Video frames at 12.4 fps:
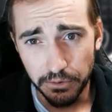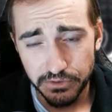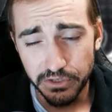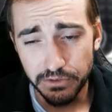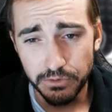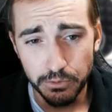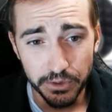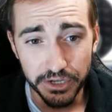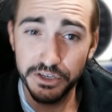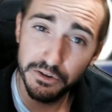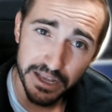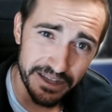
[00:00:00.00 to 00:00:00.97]
So if you want to
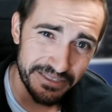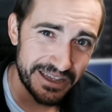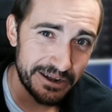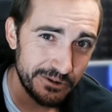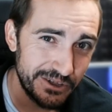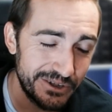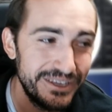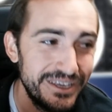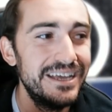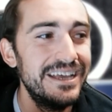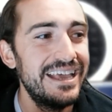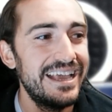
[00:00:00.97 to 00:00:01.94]
go down that road
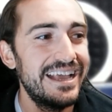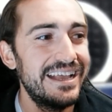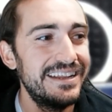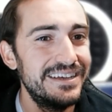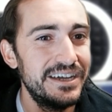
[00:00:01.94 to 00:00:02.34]
and uh,